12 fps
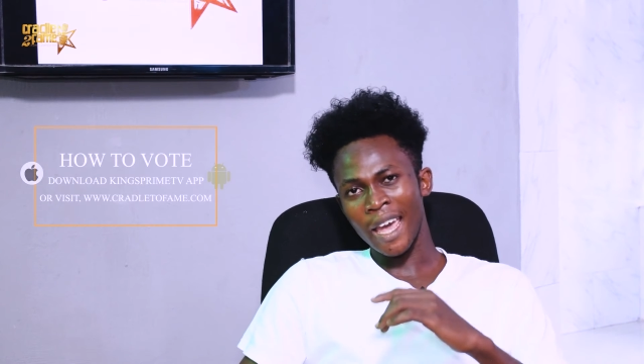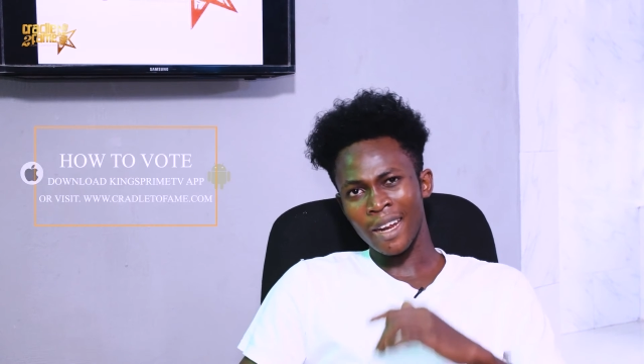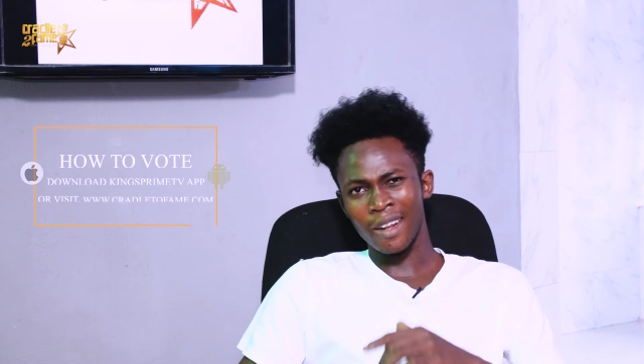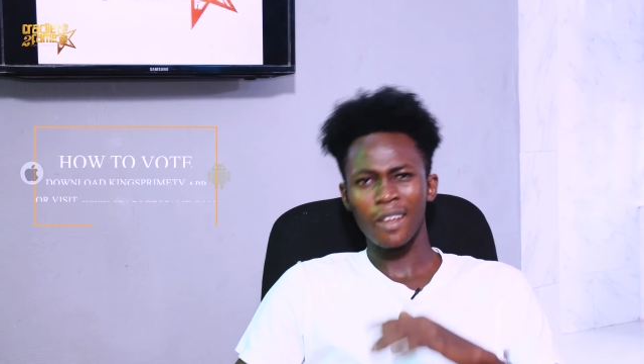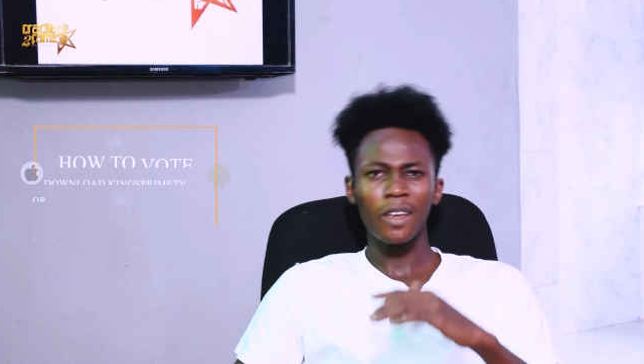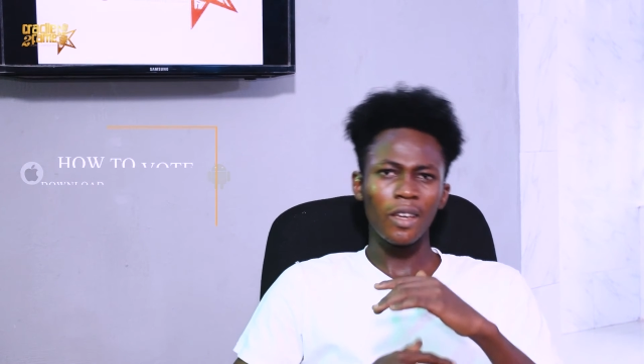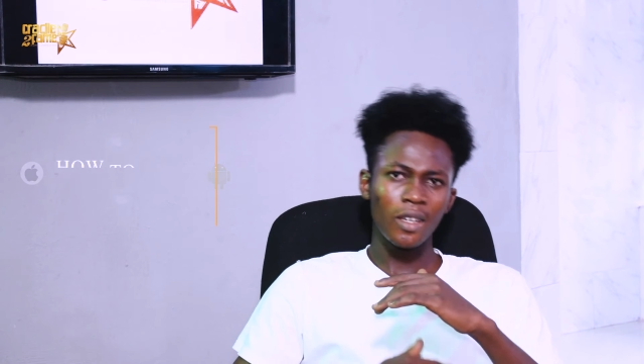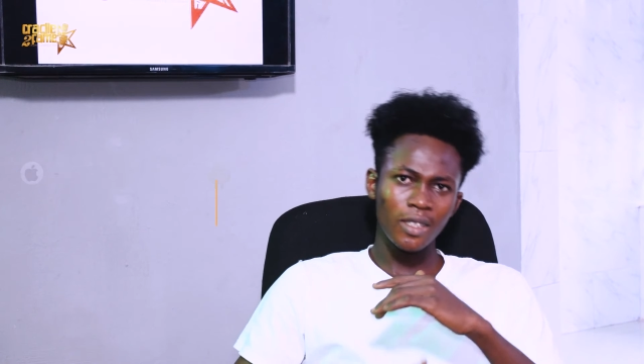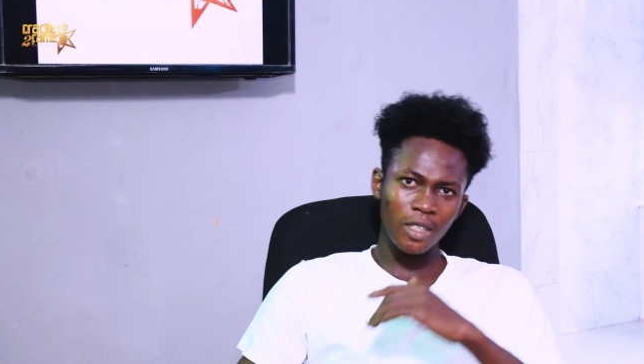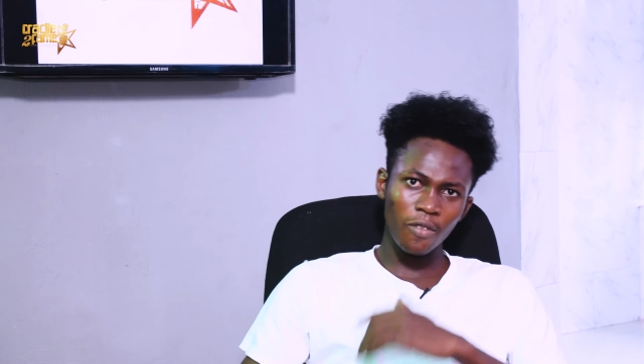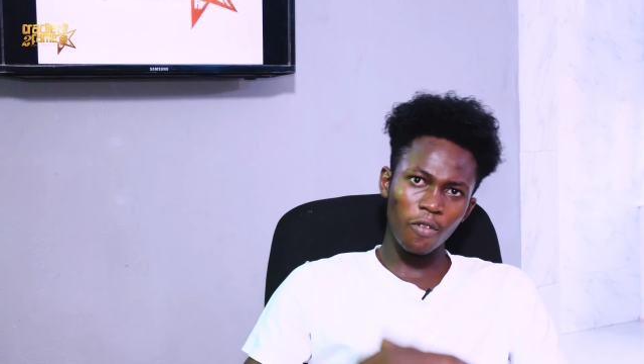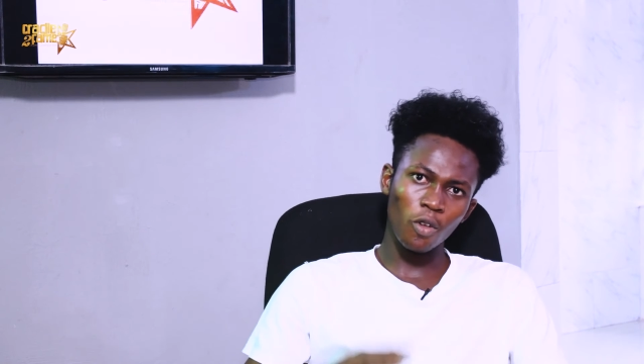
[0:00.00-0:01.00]
and
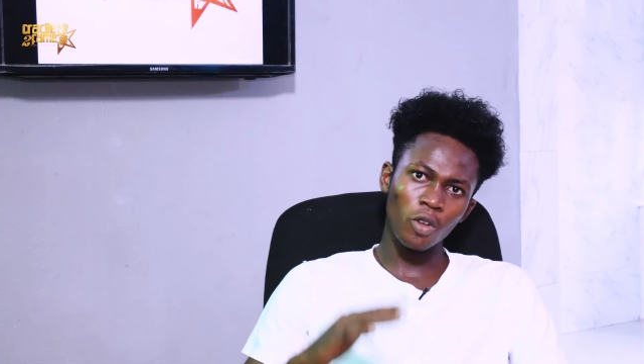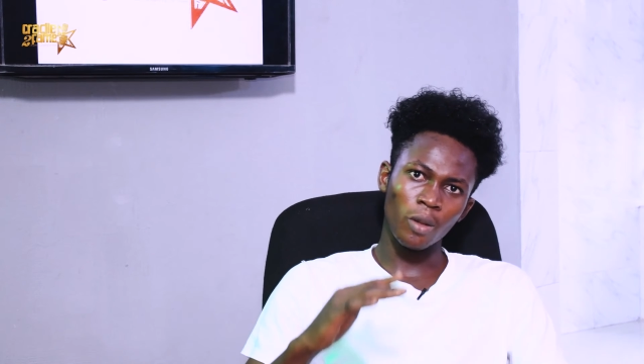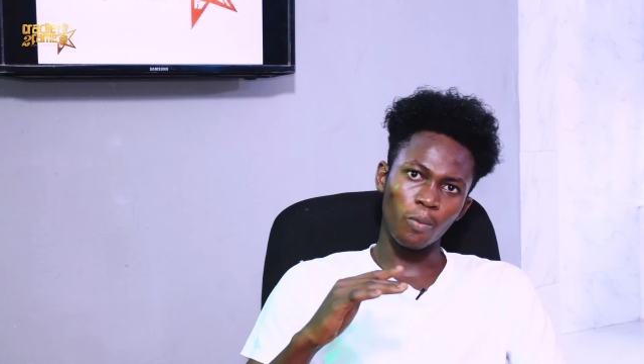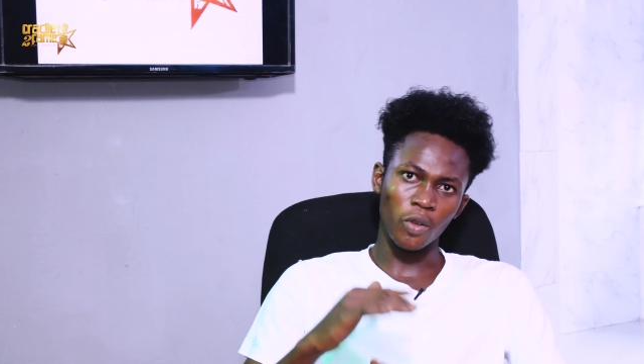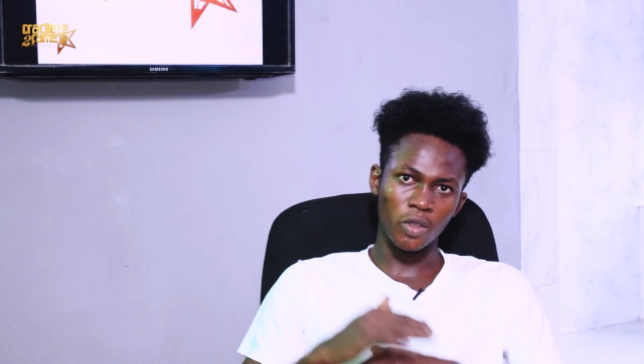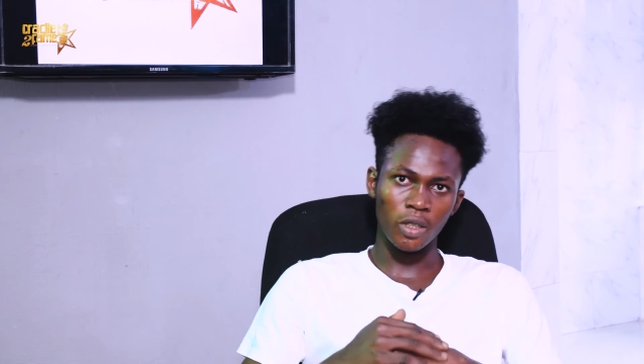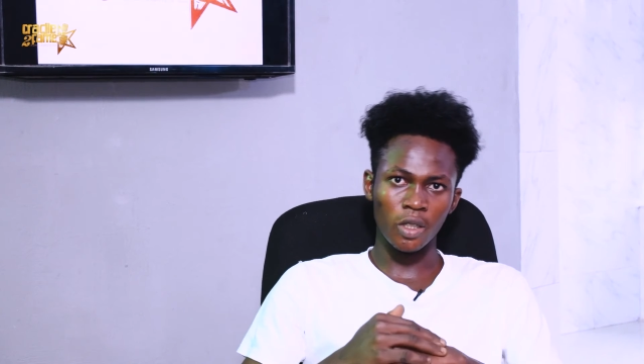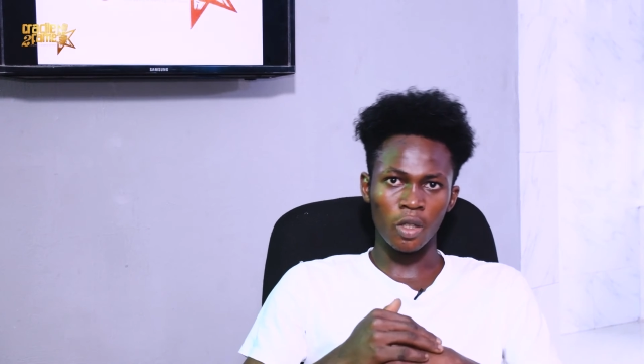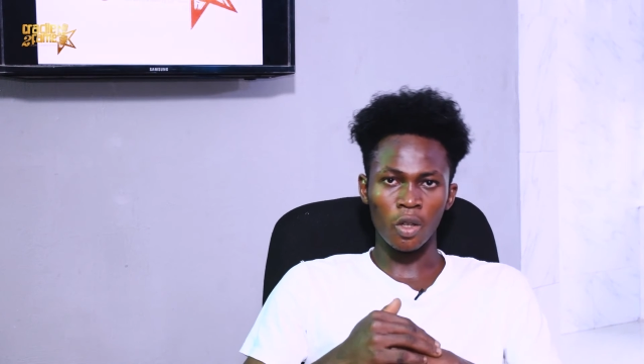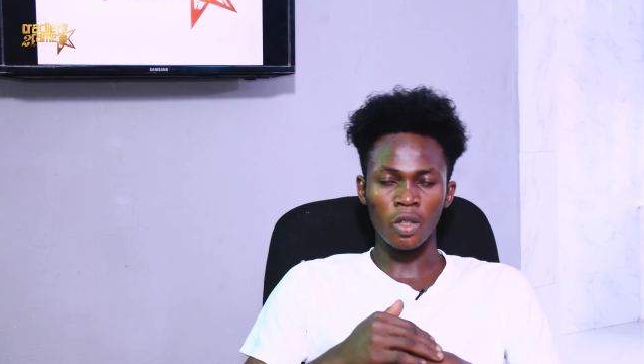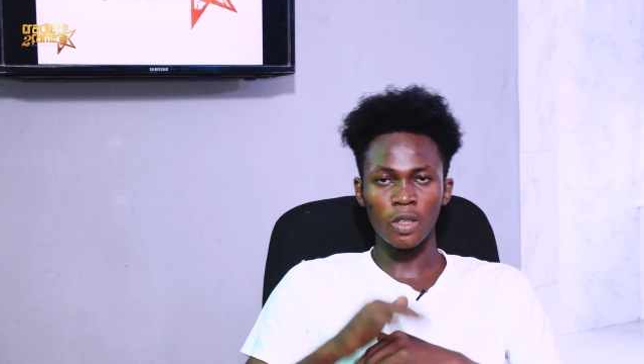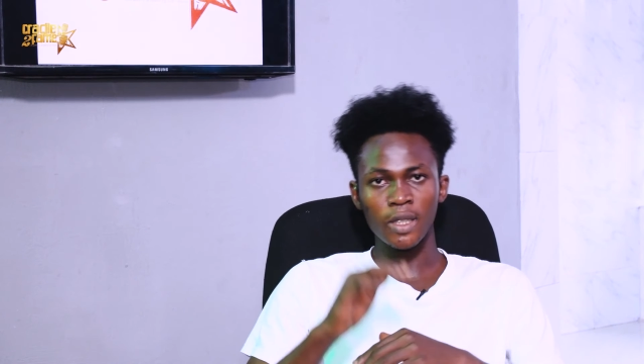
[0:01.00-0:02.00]
still follow the
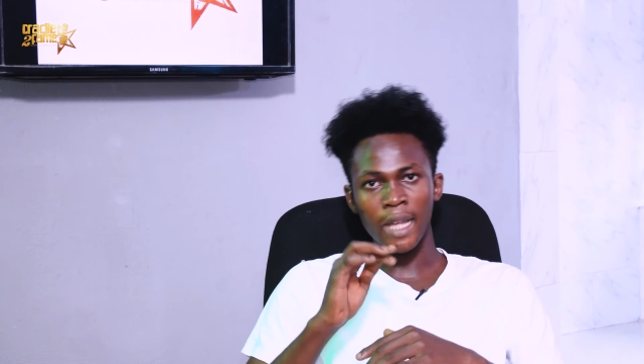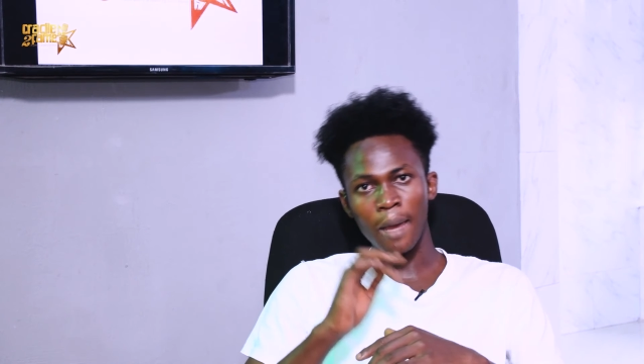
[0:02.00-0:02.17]
procedures.